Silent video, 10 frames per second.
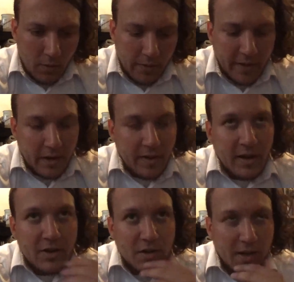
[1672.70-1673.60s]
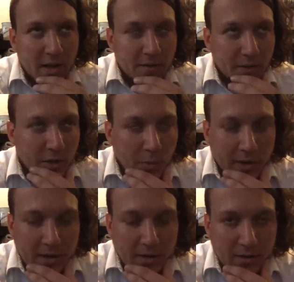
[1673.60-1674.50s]
that actually kind of, in a
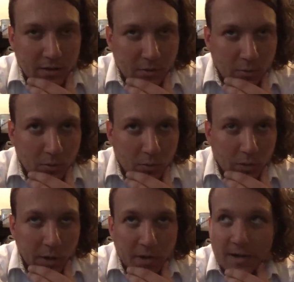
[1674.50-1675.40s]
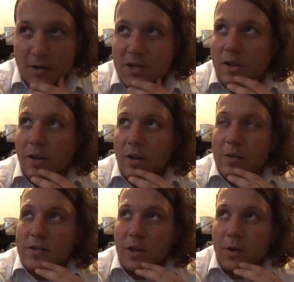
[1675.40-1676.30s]
way, when I went down to
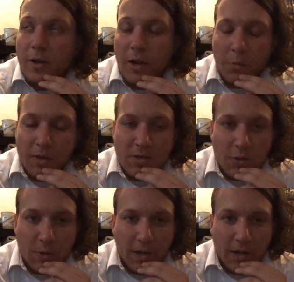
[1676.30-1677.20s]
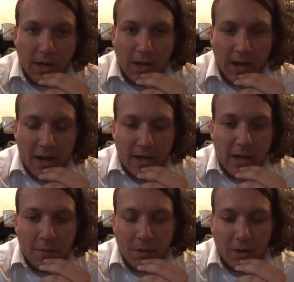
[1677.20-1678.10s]
Arizona, I went to a hockey
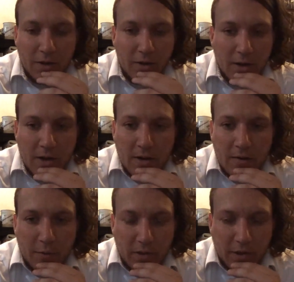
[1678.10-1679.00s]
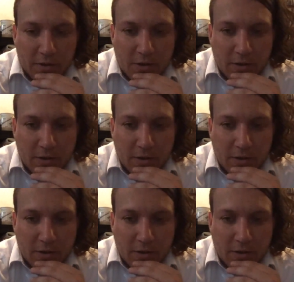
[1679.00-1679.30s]
game there for the Arizona